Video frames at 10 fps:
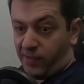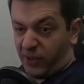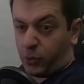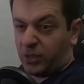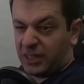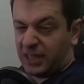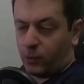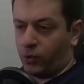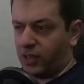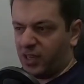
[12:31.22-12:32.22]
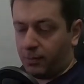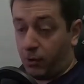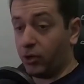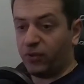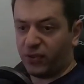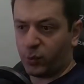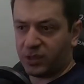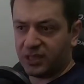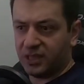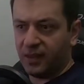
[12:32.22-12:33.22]
frequency with the monitor
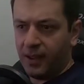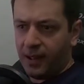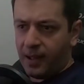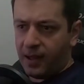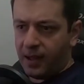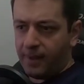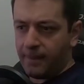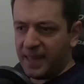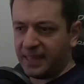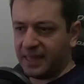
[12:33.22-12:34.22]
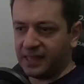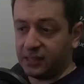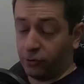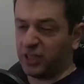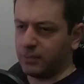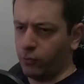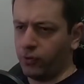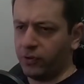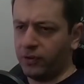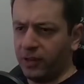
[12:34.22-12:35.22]
frequency, making it look
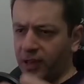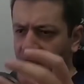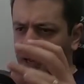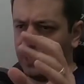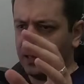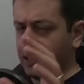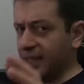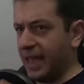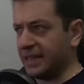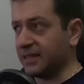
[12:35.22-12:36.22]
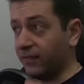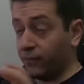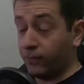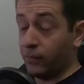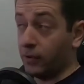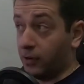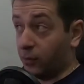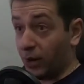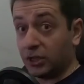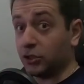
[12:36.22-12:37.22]
smoother, and it has the
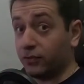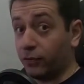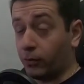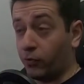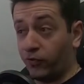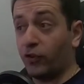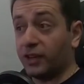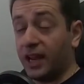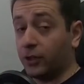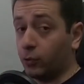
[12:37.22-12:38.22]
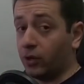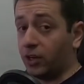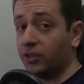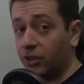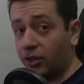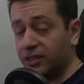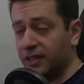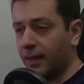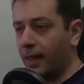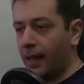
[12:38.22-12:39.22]
range of from 49 to 100
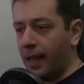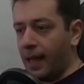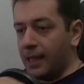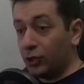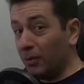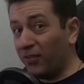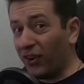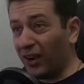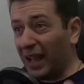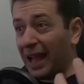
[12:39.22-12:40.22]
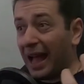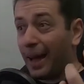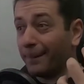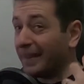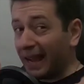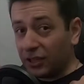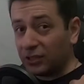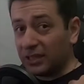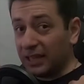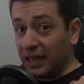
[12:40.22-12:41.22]
Hertz. To be fair, I'm not
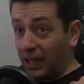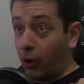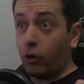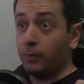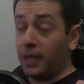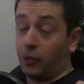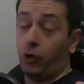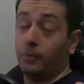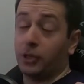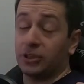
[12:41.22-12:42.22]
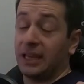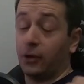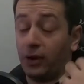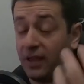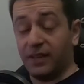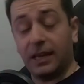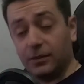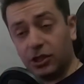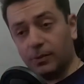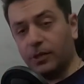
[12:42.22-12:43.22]
using it at all because I don't have an
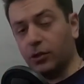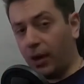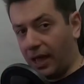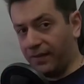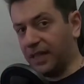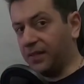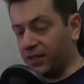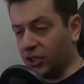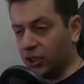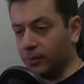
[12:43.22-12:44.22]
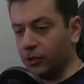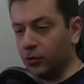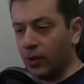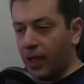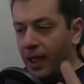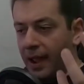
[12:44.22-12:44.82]
AMD GPU, I have an NVIDIA GPU,